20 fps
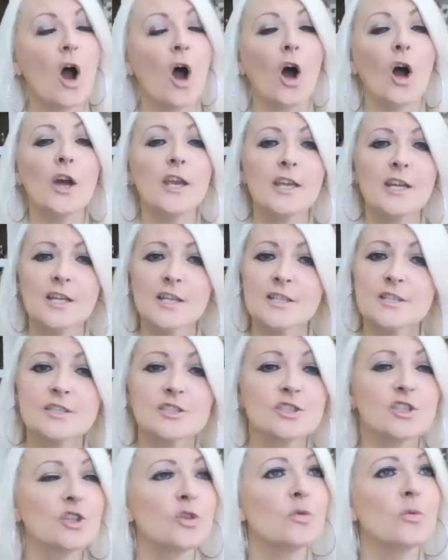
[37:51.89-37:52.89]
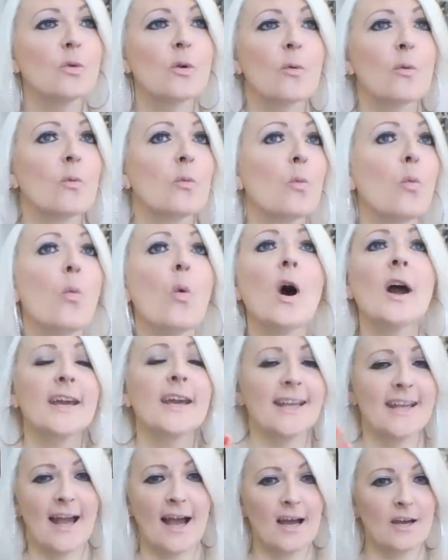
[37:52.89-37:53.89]
I can do what
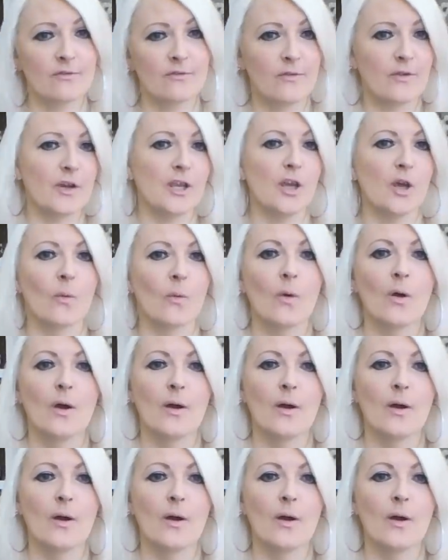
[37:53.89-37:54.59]
I can for you.